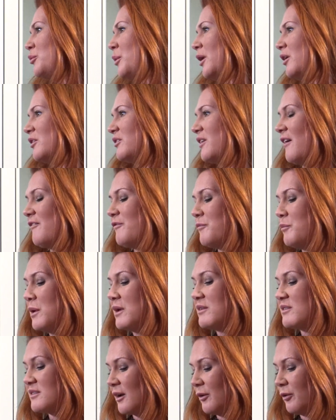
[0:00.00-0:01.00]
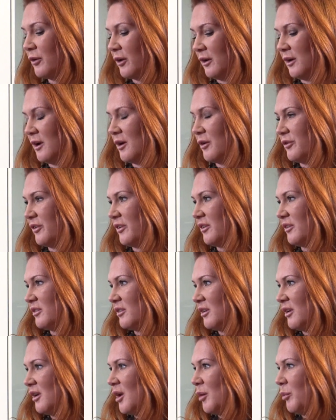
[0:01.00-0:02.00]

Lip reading: buyers have missed out on houses